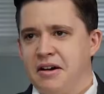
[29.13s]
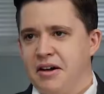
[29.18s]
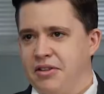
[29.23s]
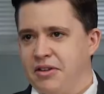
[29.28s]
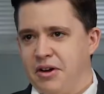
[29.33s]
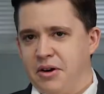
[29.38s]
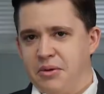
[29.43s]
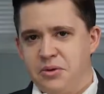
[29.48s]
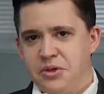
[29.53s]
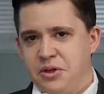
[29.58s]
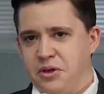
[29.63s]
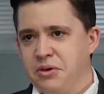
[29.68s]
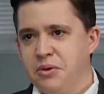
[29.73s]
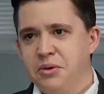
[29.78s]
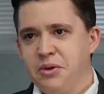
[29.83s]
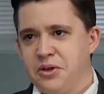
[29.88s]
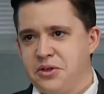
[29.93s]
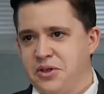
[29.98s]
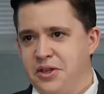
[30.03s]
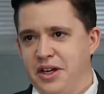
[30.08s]
I thought it was the
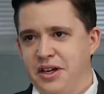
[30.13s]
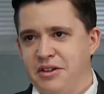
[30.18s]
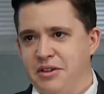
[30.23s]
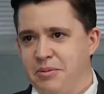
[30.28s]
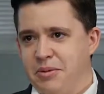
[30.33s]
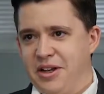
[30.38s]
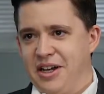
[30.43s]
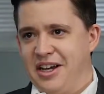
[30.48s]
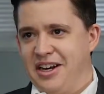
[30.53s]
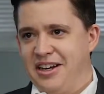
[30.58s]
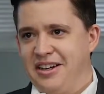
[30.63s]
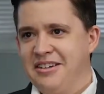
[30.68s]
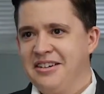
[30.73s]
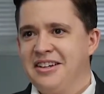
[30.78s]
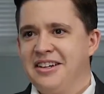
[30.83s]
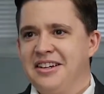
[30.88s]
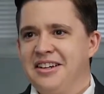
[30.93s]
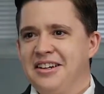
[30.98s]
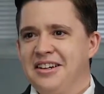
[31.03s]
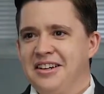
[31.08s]
coolest thing on the planet.
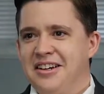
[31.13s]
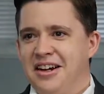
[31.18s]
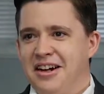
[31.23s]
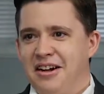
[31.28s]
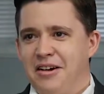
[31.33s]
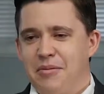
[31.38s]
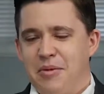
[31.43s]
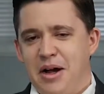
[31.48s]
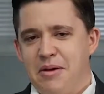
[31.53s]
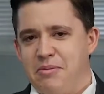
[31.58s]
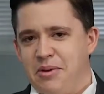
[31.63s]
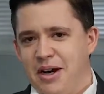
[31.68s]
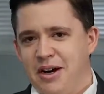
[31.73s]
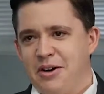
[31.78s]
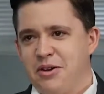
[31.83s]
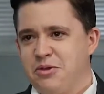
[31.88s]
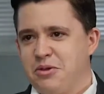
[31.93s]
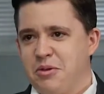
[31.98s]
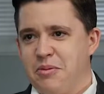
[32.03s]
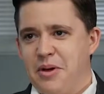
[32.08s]
My
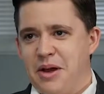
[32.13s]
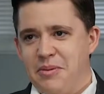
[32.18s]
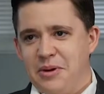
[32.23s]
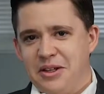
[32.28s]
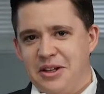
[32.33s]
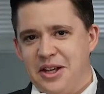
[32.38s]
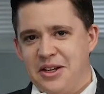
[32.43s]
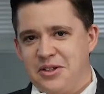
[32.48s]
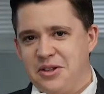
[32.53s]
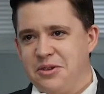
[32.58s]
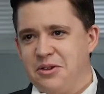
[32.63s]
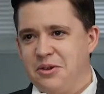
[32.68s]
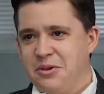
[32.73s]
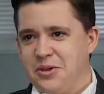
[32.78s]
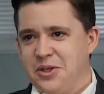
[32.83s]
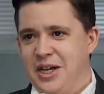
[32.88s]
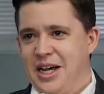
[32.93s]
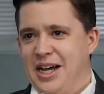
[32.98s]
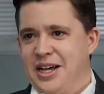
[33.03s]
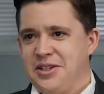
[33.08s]
parents were maybe less
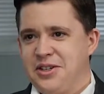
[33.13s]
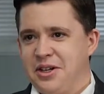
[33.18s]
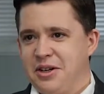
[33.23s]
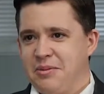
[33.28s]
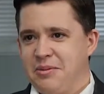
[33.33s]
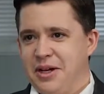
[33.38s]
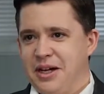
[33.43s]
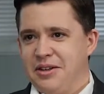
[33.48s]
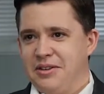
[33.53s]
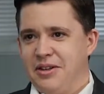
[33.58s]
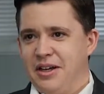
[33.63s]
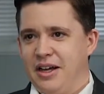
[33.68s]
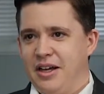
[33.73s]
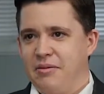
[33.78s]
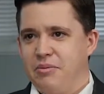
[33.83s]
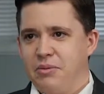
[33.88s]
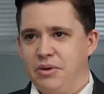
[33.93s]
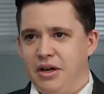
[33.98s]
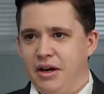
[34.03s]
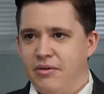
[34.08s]
enthusiastic about
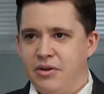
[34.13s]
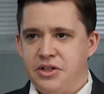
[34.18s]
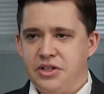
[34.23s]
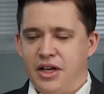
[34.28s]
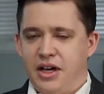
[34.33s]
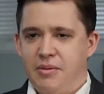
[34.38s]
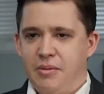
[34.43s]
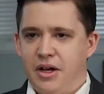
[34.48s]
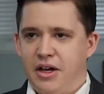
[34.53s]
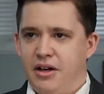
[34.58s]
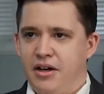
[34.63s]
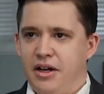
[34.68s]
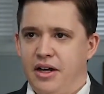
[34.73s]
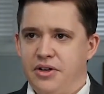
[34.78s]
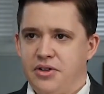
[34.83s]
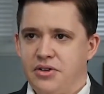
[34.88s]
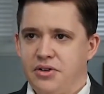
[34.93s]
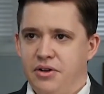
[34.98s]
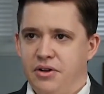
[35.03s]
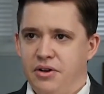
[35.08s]
that, but every time I
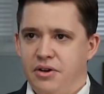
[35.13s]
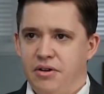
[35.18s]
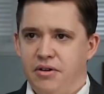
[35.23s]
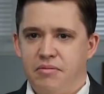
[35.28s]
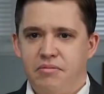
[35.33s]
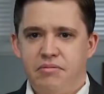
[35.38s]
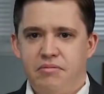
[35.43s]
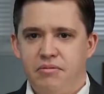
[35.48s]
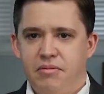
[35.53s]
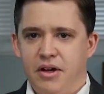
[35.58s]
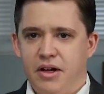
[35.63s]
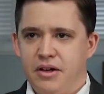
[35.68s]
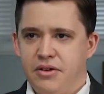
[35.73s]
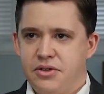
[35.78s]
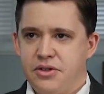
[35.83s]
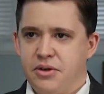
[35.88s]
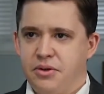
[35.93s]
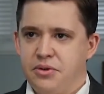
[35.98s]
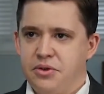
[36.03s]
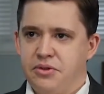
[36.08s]
saw
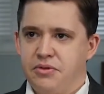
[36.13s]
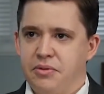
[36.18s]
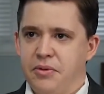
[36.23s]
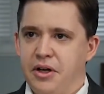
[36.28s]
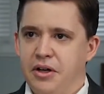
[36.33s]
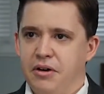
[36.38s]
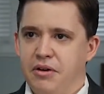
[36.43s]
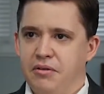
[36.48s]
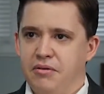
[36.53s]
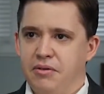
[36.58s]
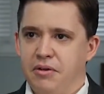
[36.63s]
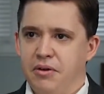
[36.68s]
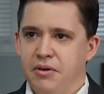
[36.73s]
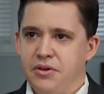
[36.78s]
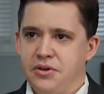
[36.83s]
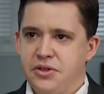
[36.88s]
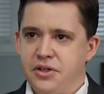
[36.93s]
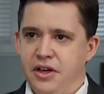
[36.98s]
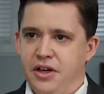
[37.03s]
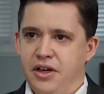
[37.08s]
soldiers from the
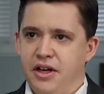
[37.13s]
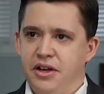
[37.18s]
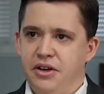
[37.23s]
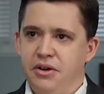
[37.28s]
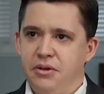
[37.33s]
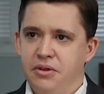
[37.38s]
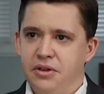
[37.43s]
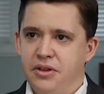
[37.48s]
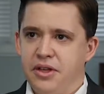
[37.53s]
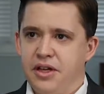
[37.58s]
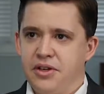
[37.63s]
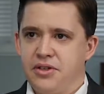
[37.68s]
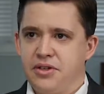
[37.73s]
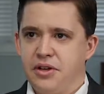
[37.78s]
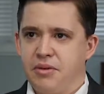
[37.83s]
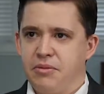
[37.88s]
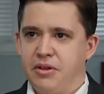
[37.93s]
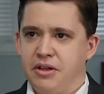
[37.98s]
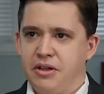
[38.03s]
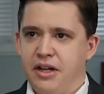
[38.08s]
101st, I knew that that's
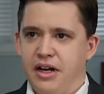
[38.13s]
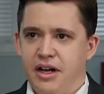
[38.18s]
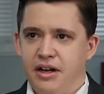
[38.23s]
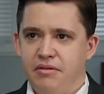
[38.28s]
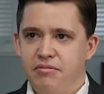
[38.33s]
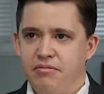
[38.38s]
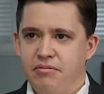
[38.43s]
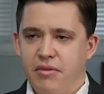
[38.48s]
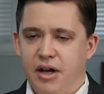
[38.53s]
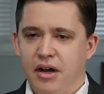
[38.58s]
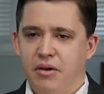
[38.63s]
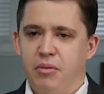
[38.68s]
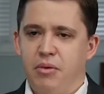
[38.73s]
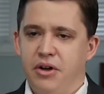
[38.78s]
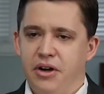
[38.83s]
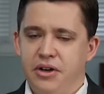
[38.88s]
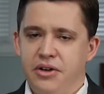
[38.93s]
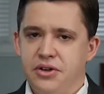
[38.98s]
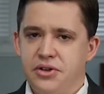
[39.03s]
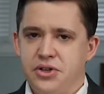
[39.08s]
something that I
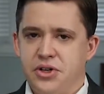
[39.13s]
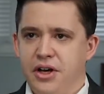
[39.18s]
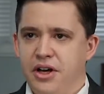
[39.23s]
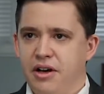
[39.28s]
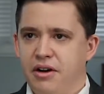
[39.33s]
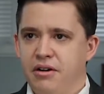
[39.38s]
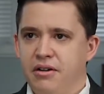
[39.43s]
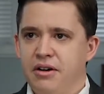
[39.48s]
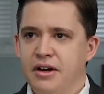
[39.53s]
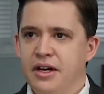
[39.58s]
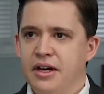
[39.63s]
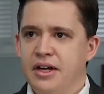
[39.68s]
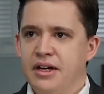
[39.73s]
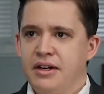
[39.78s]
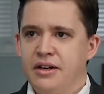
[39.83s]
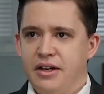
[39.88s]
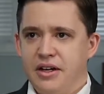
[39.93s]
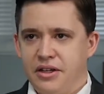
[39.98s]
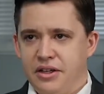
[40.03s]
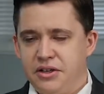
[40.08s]
wanted to share,
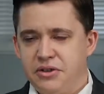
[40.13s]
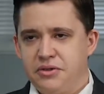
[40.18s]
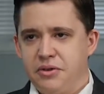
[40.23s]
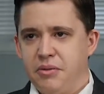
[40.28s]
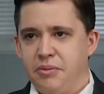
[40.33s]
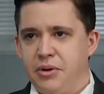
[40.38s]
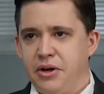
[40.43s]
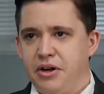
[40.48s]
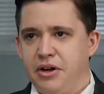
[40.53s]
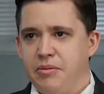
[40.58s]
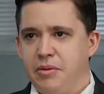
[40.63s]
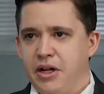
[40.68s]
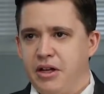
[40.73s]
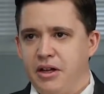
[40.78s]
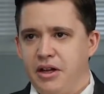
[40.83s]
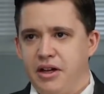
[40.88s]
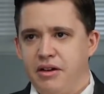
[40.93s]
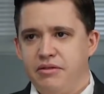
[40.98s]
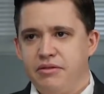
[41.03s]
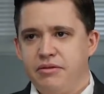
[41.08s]
at least for a period of my
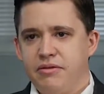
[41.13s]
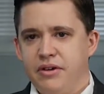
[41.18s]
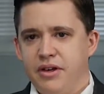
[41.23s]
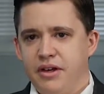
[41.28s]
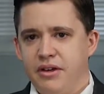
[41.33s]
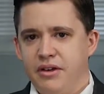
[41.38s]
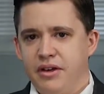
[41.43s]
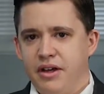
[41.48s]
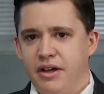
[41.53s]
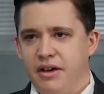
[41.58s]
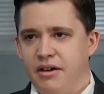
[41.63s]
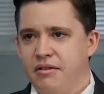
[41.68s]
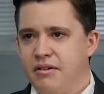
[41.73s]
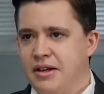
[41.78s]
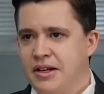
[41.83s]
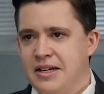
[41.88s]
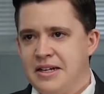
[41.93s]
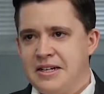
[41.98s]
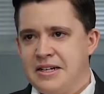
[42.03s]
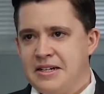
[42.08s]
life, and
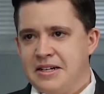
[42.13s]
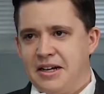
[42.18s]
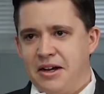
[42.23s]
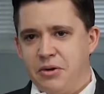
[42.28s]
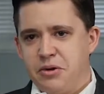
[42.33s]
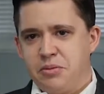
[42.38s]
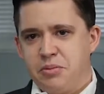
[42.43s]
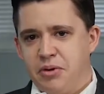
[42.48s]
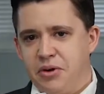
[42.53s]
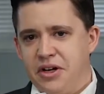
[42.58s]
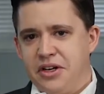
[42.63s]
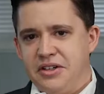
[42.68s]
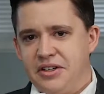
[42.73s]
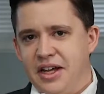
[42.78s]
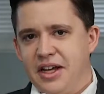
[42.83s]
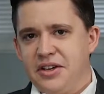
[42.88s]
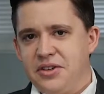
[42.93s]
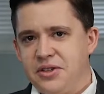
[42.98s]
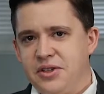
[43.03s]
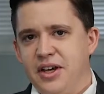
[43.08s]
I was pretty
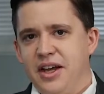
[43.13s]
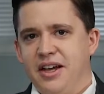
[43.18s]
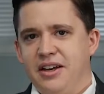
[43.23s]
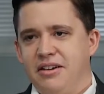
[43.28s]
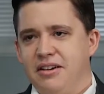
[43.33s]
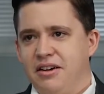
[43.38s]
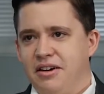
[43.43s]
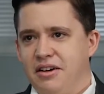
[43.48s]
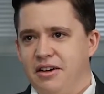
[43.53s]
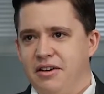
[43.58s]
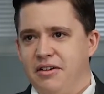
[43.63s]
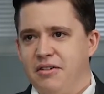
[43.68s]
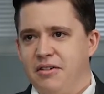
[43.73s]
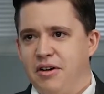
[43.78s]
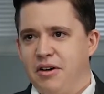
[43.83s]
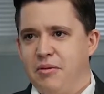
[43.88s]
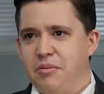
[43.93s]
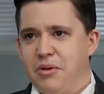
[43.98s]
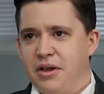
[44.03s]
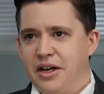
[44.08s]
dead set
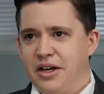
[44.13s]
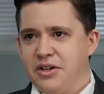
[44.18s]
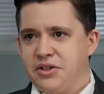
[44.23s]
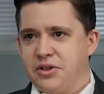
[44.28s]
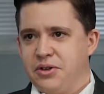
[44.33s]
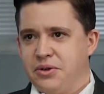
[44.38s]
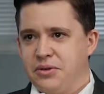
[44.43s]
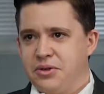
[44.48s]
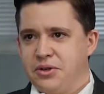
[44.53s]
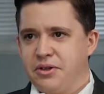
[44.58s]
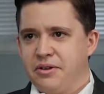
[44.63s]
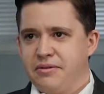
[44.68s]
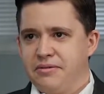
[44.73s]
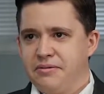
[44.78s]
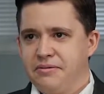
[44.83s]
on being a soldier.